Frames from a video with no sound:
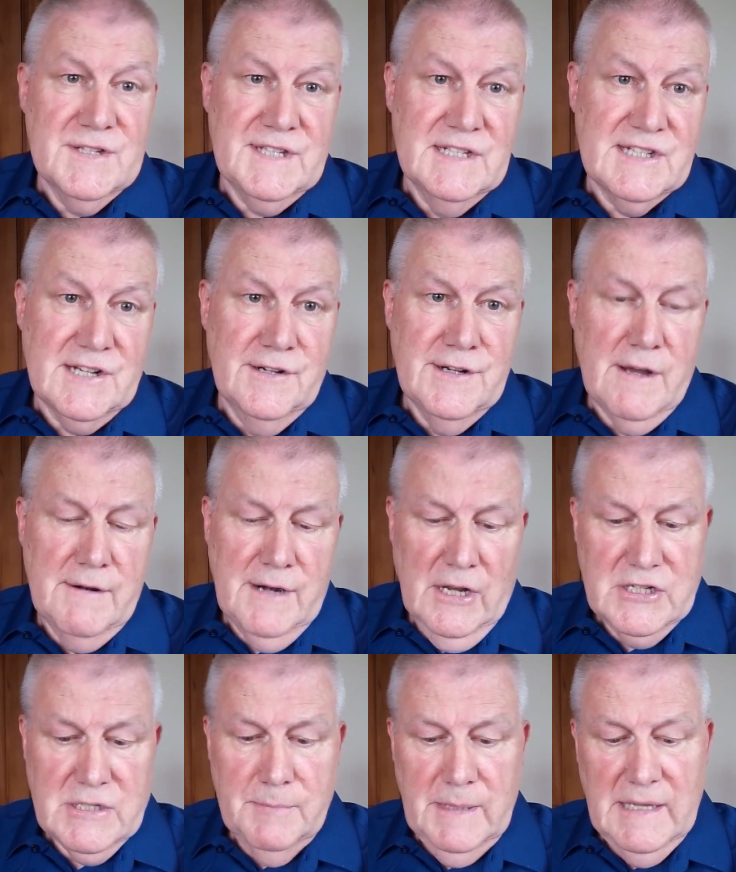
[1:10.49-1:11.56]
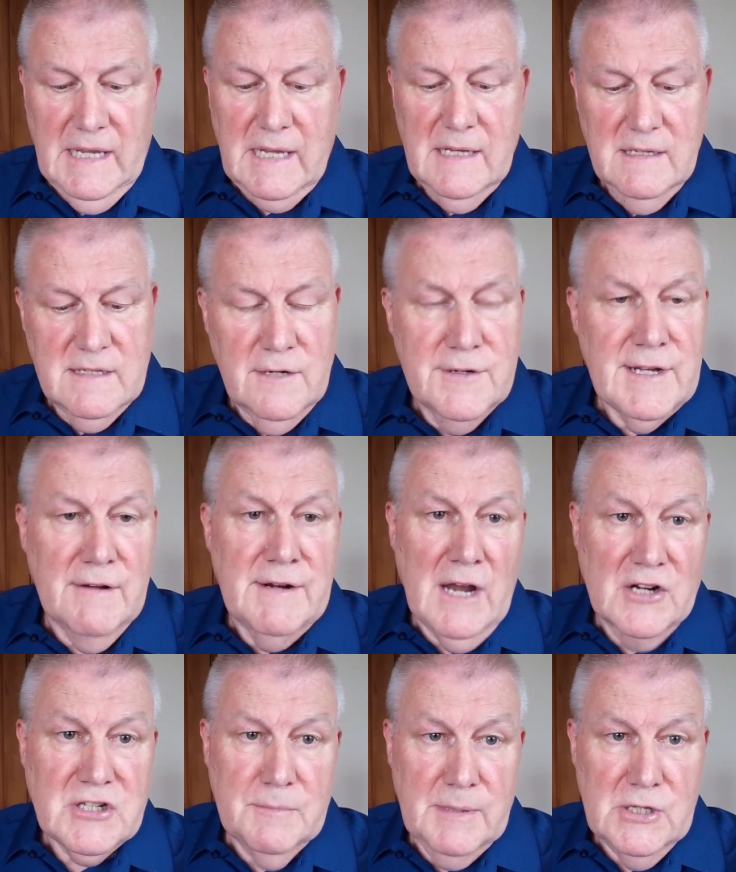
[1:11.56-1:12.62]
this turned out not to
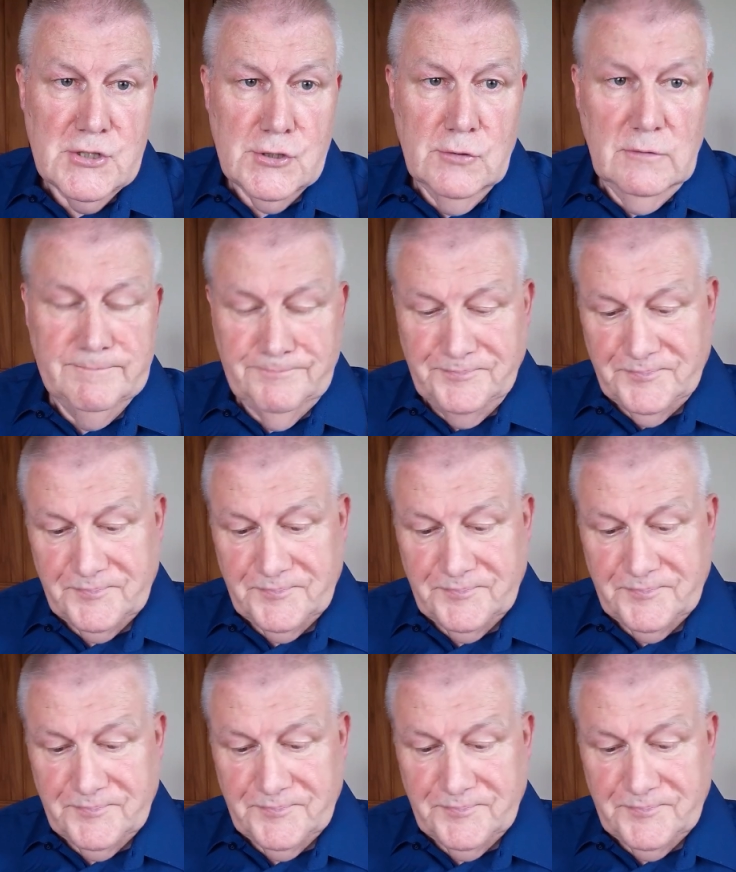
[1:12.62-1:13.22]
be true.